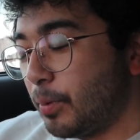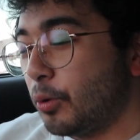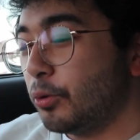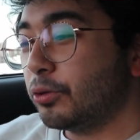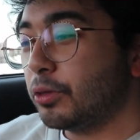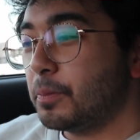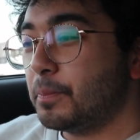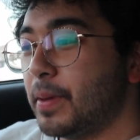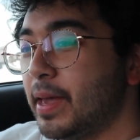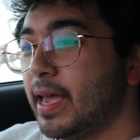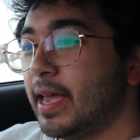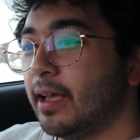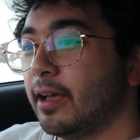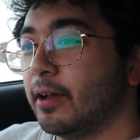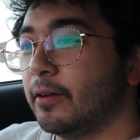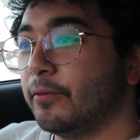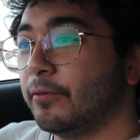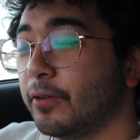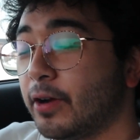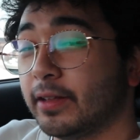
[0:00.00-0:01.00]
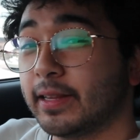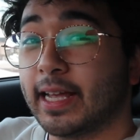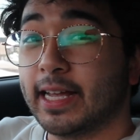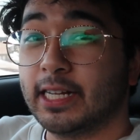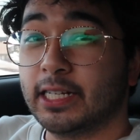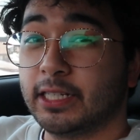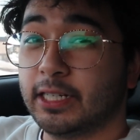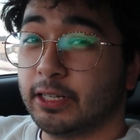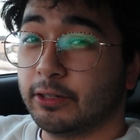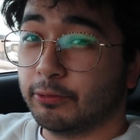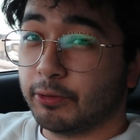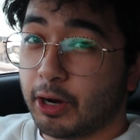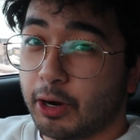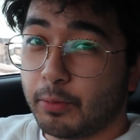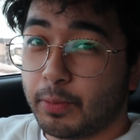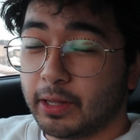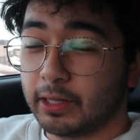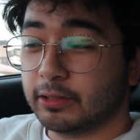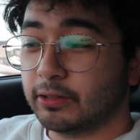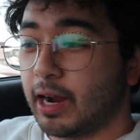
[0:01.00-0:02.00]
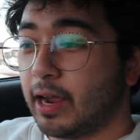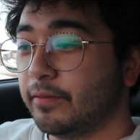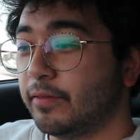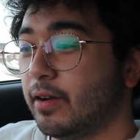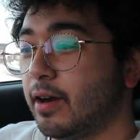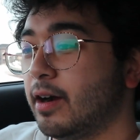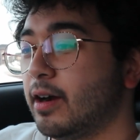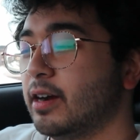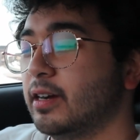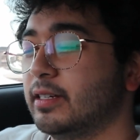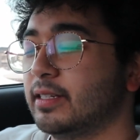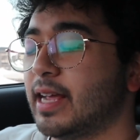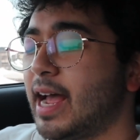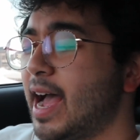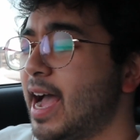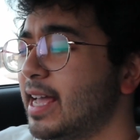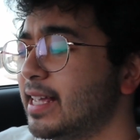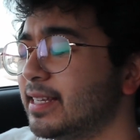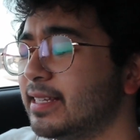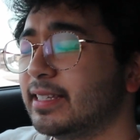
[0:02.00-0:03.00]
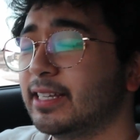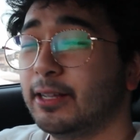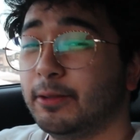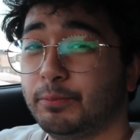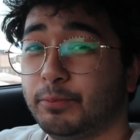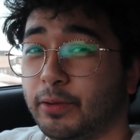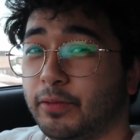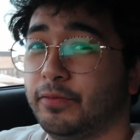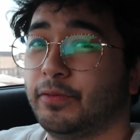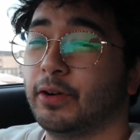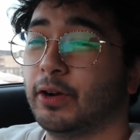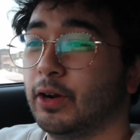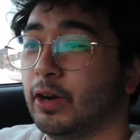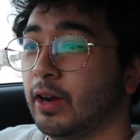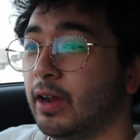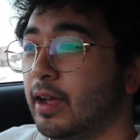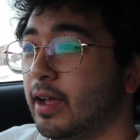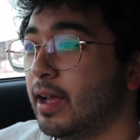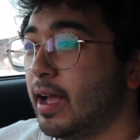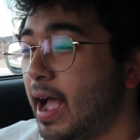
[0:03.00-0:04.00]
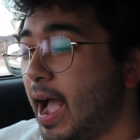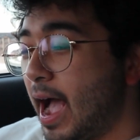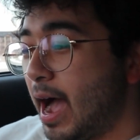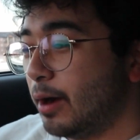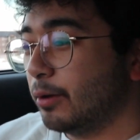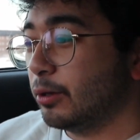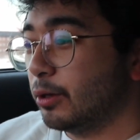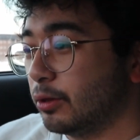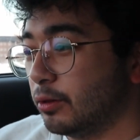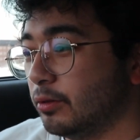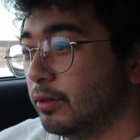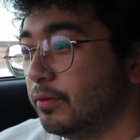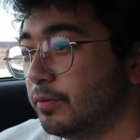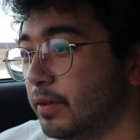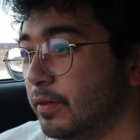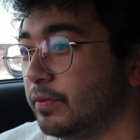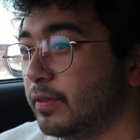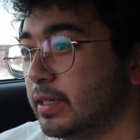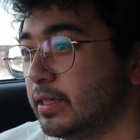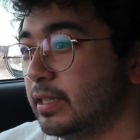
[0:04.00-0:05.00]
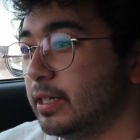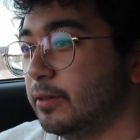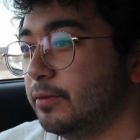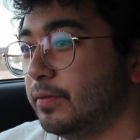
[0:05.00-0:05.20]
both being front engine, rear wheel drive cars, I still prefer how the 350Z